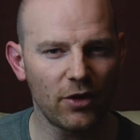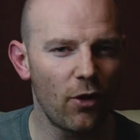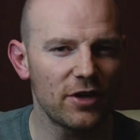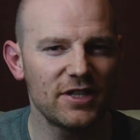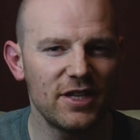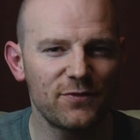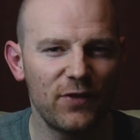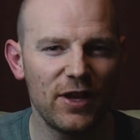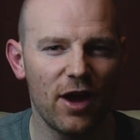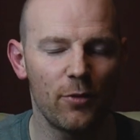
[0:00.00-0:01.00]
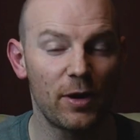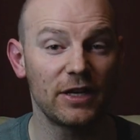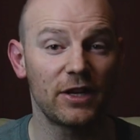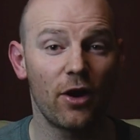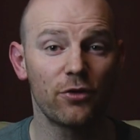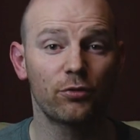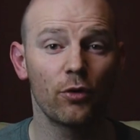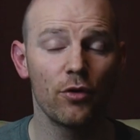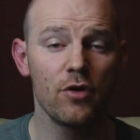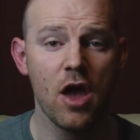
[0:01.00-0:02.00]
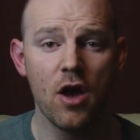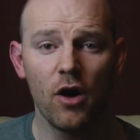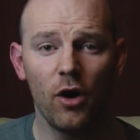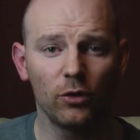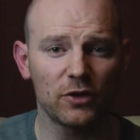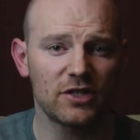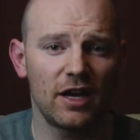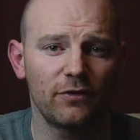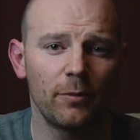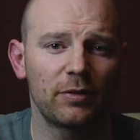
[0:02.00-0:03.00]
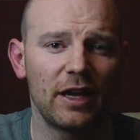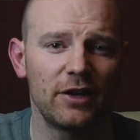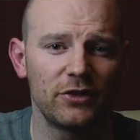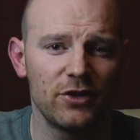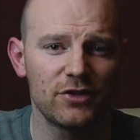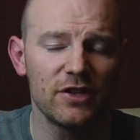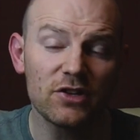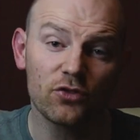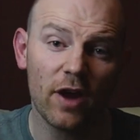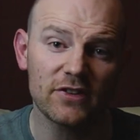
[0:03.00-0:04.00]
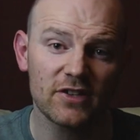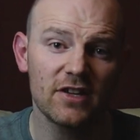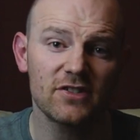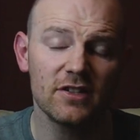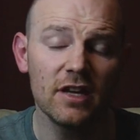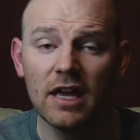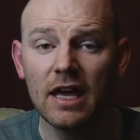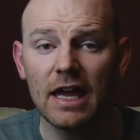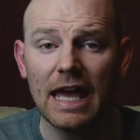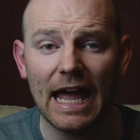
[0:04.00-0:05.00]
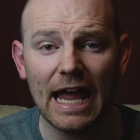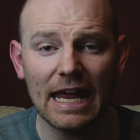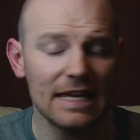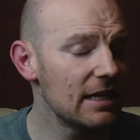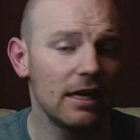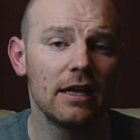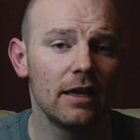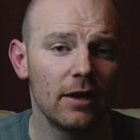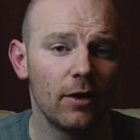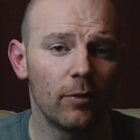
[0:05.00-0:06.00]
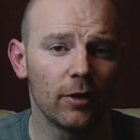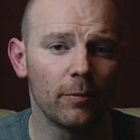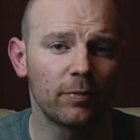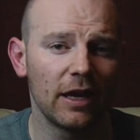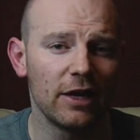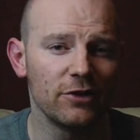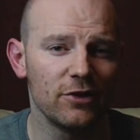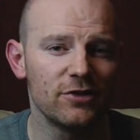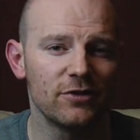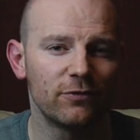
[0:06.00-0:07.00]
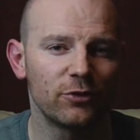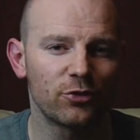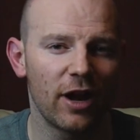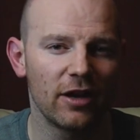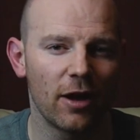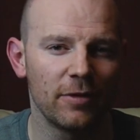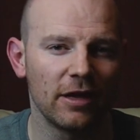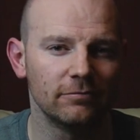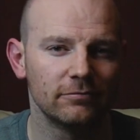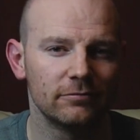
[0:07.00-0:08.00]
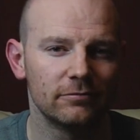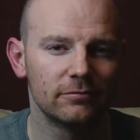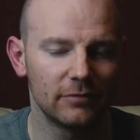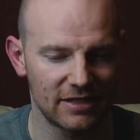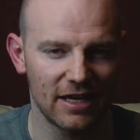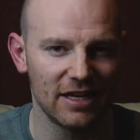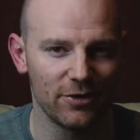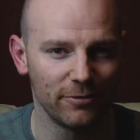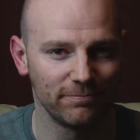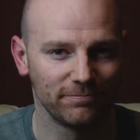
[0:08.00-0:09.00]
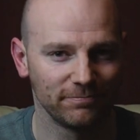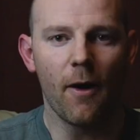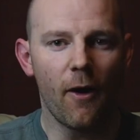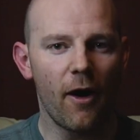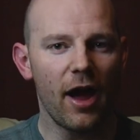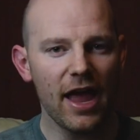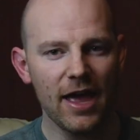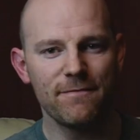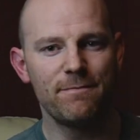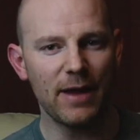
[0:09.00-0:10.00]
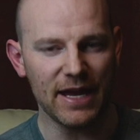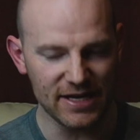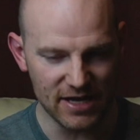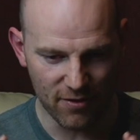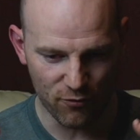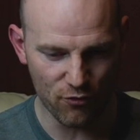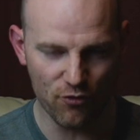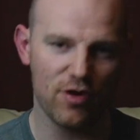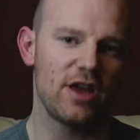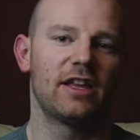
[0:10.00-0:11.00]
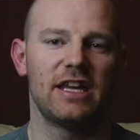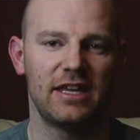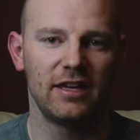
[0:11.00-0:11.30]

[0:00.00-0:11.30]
guys, in this video we're going to go through all the stuff I'm planning on using this trout season and what I'm planning on using for trout opening. Let's get into it. I have been really